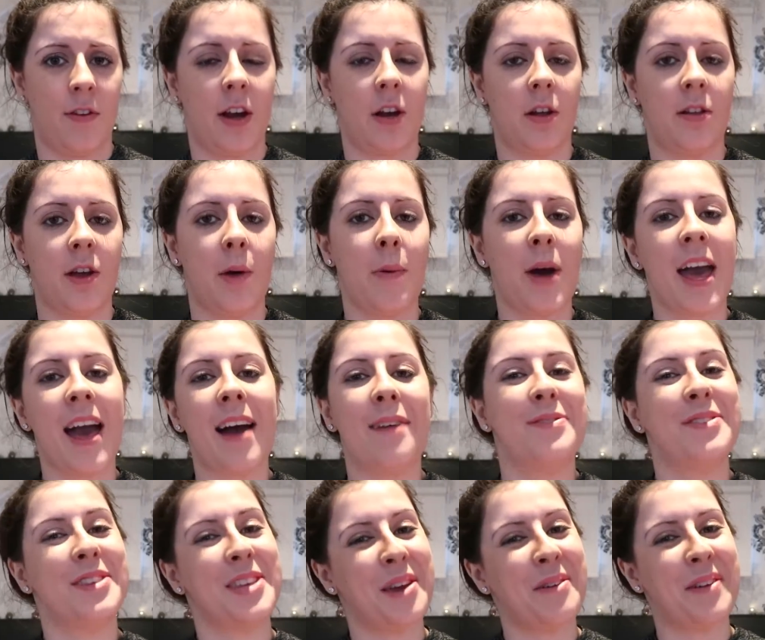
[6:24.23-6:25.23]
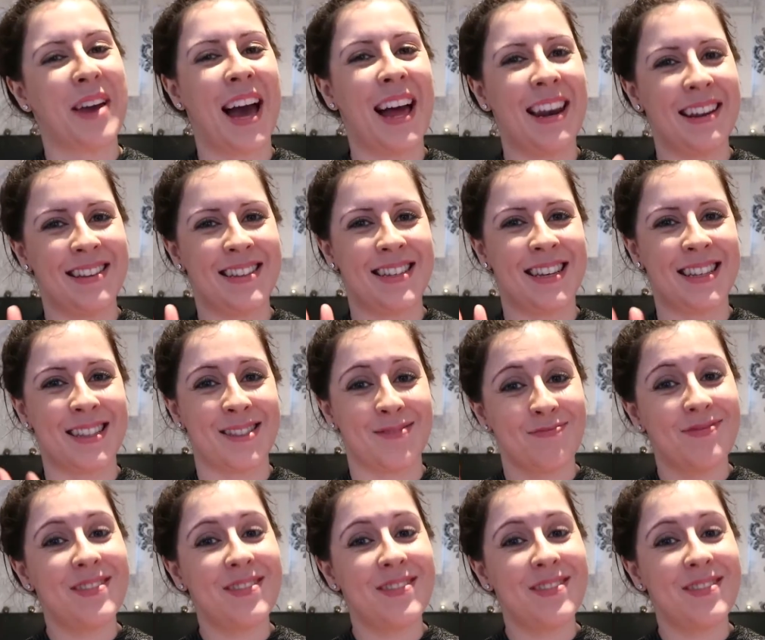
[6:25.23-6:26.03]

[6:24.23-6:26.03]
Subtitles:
And although I have 2 calendars,